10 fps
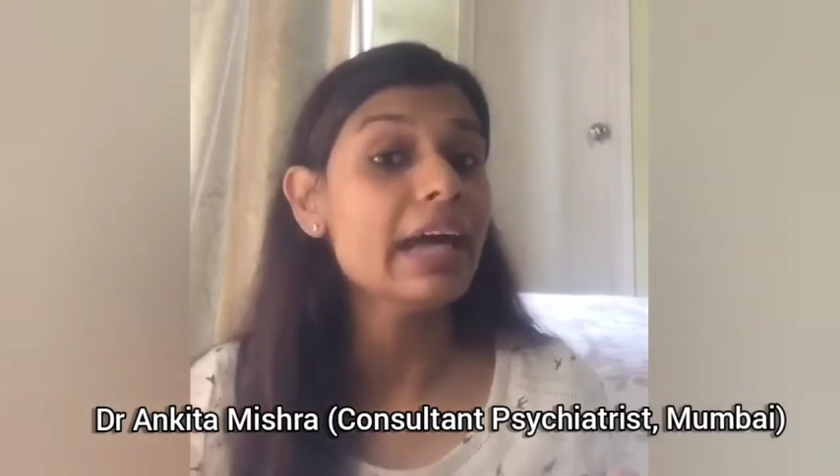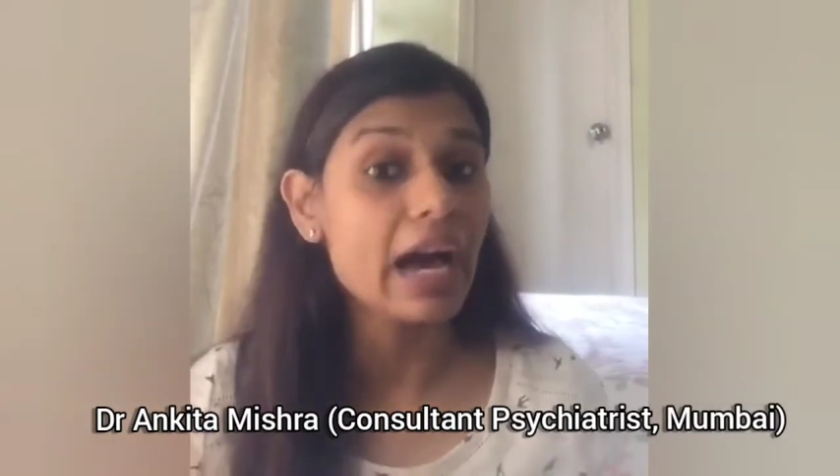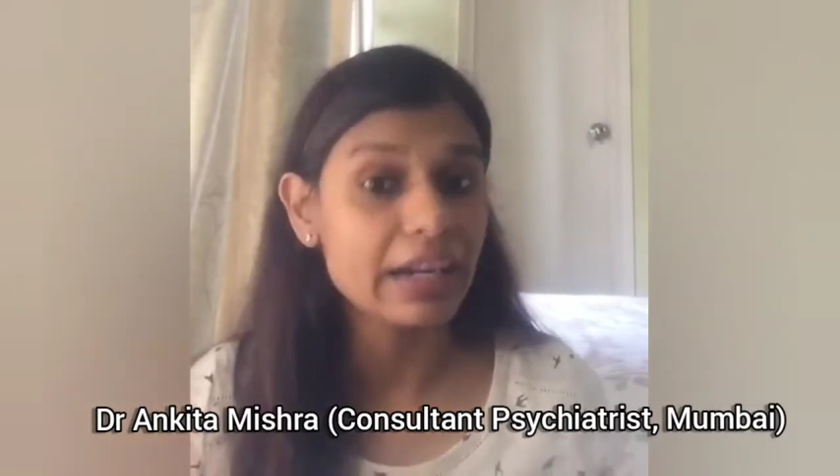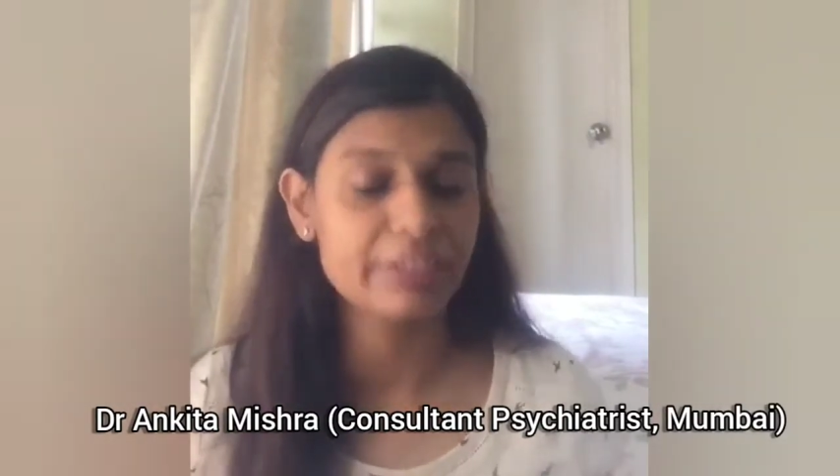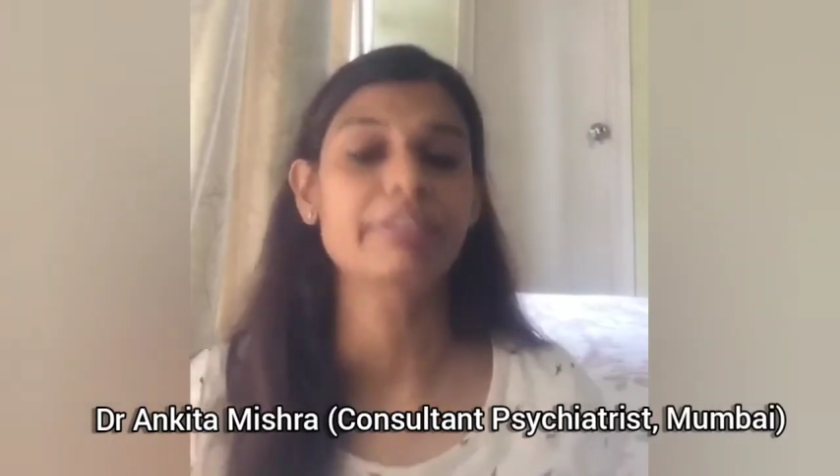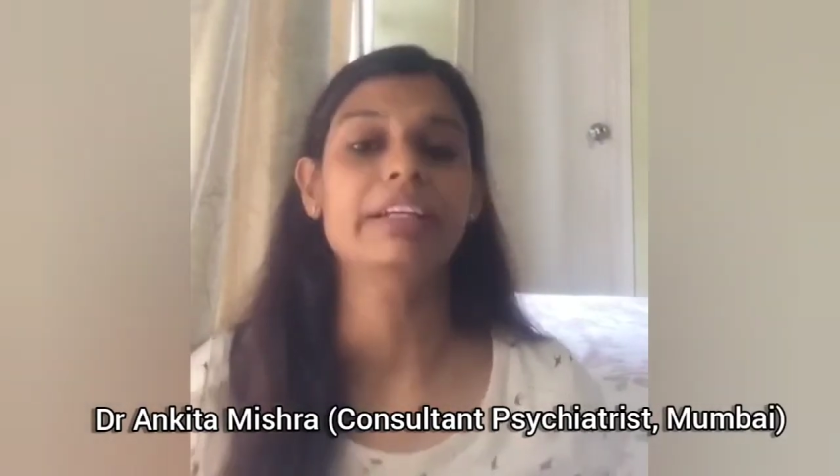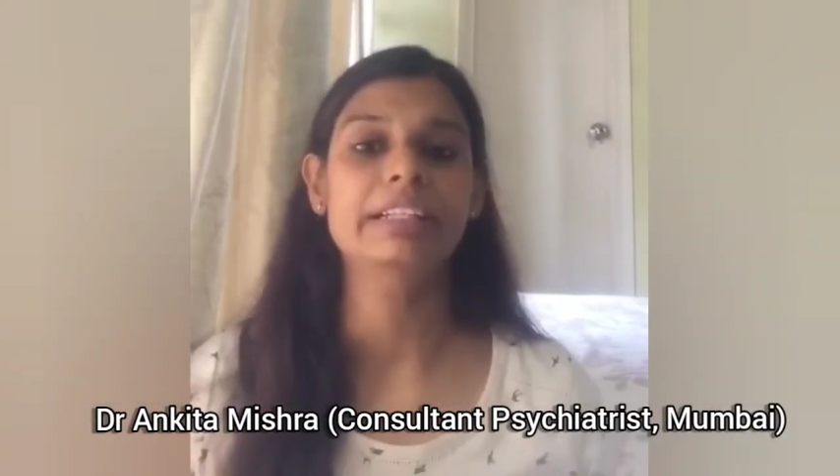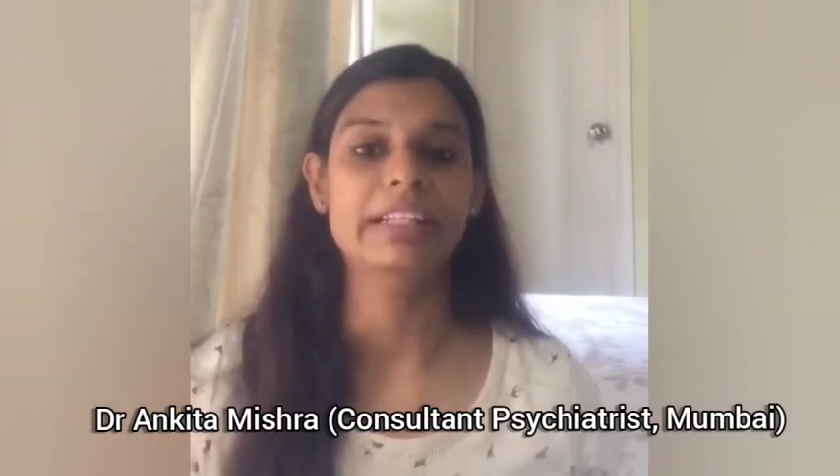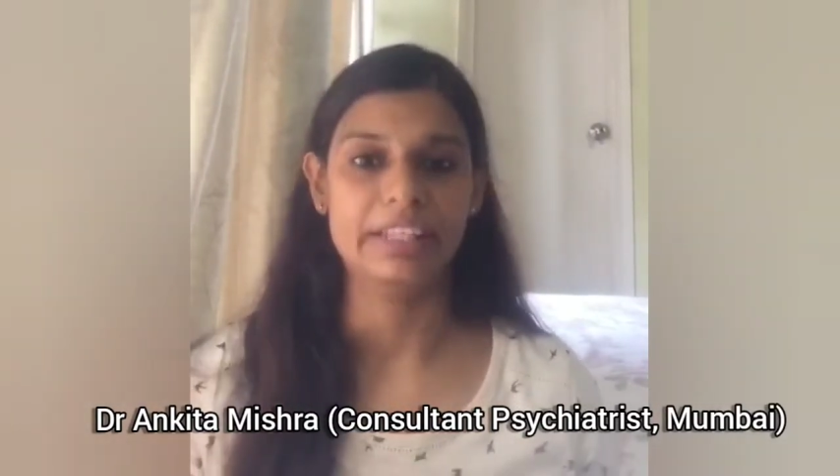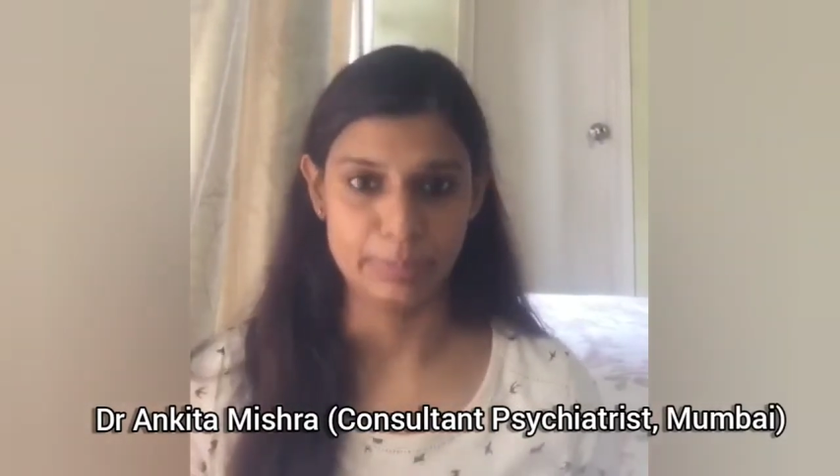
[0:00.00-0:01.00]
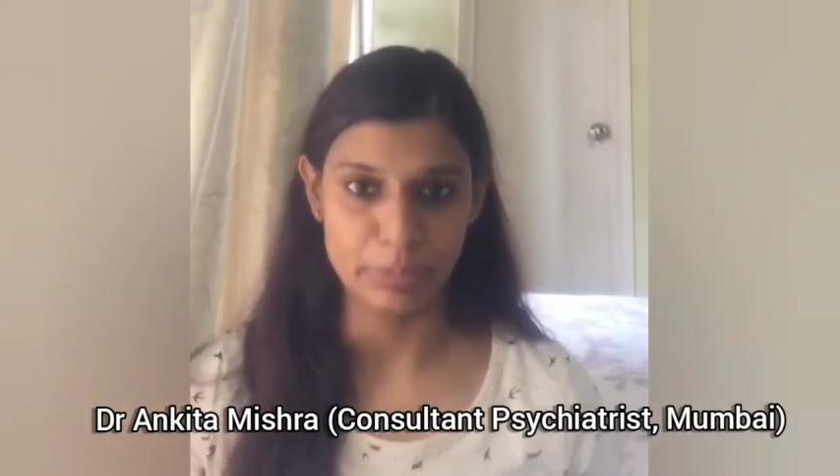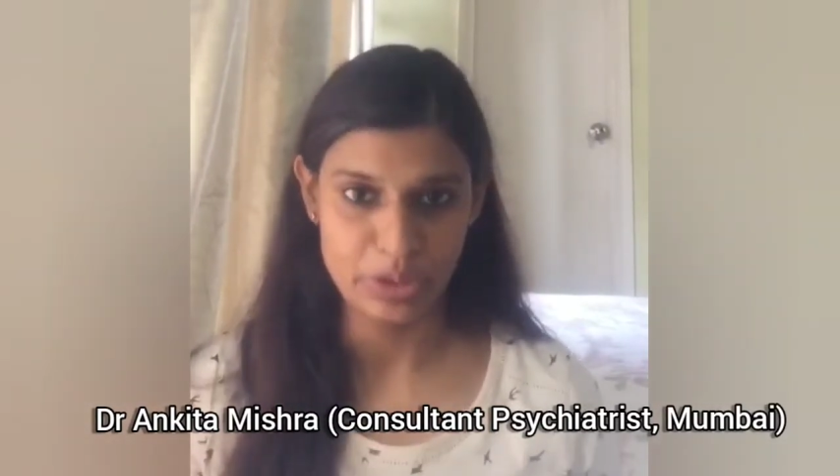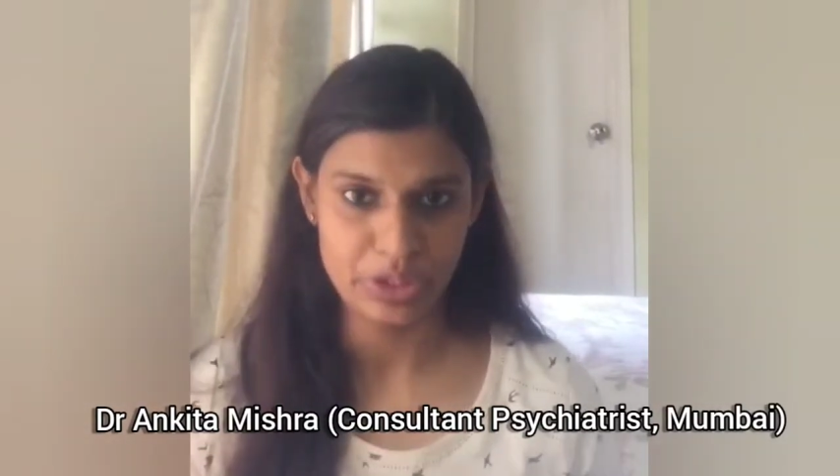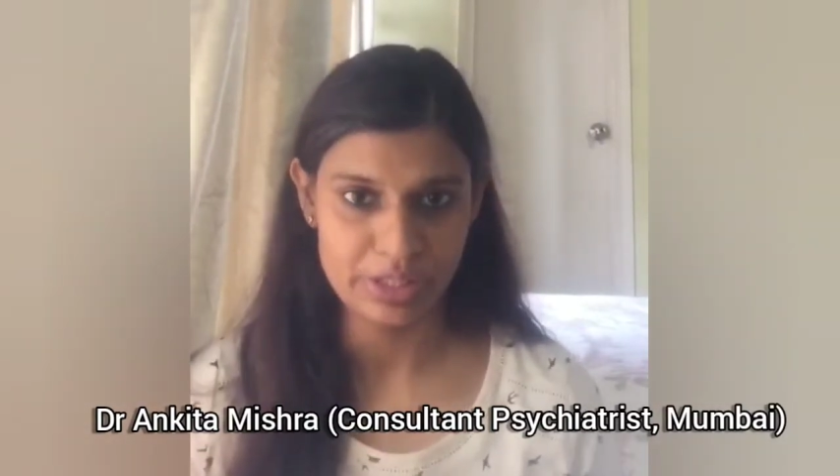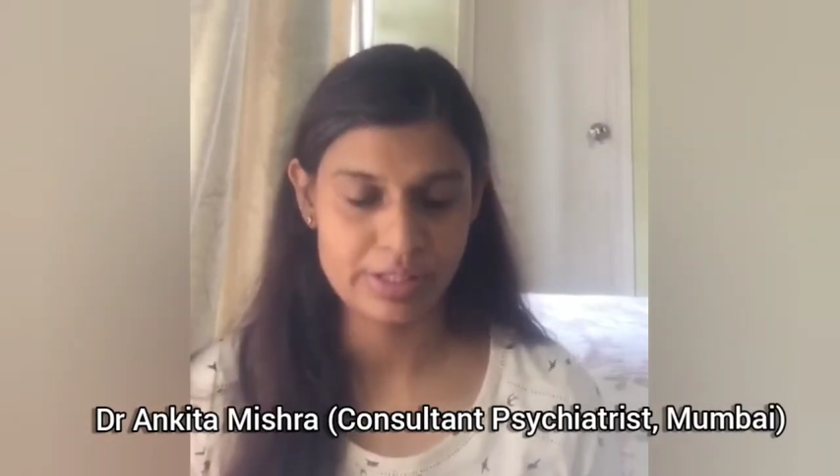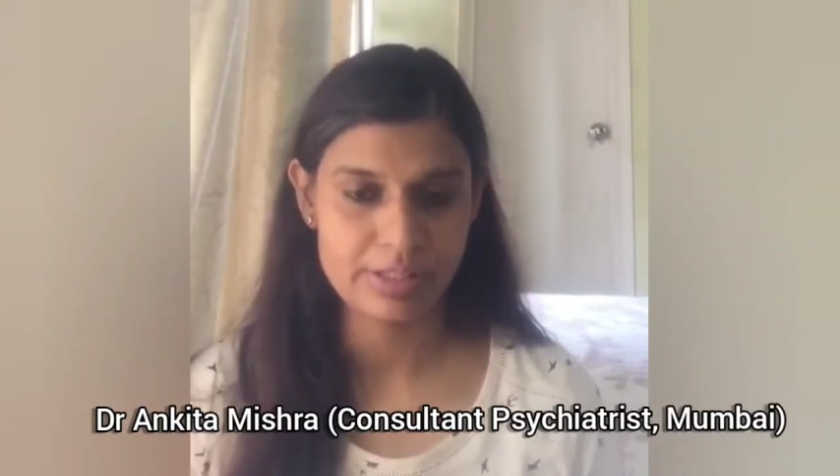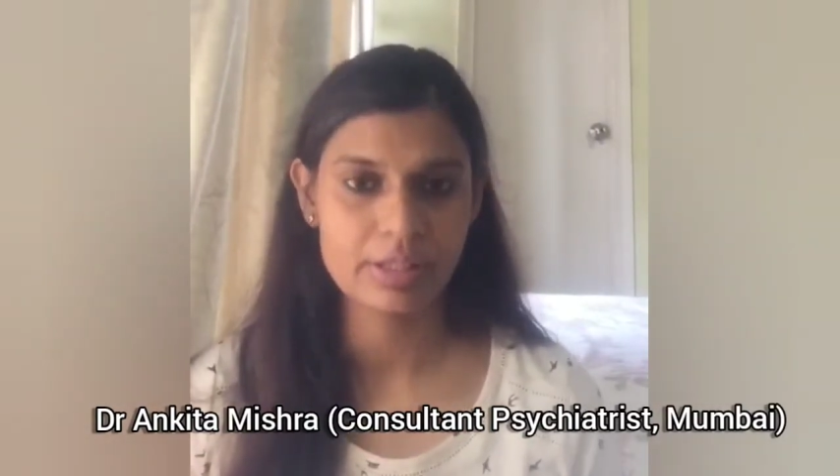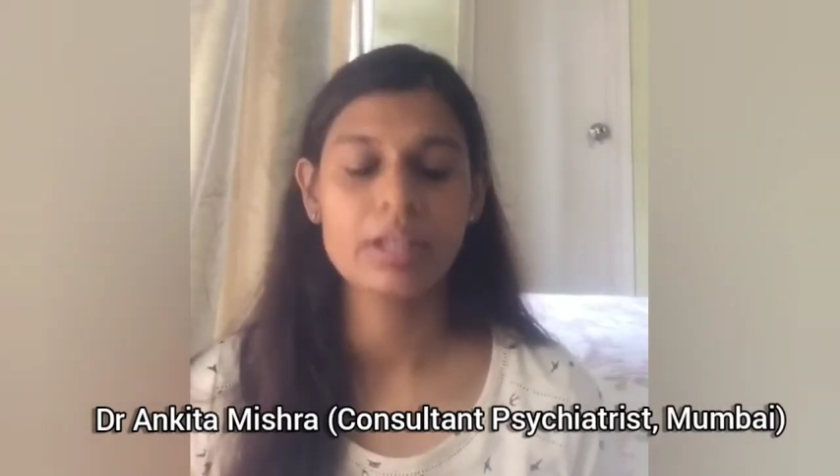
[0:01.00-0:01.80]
aggravate their emotions.